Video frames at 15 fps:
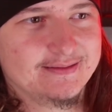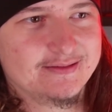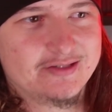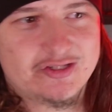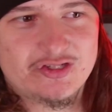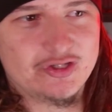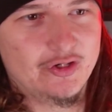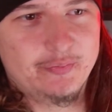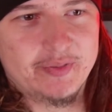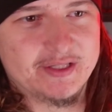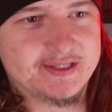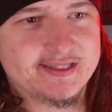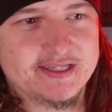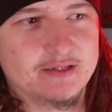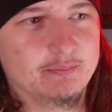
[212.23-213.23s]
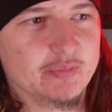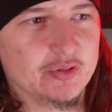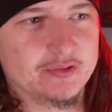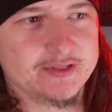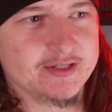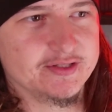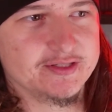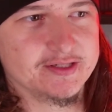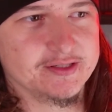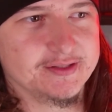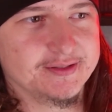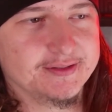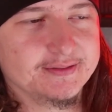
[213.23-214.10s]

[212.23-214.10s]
Super simple to do.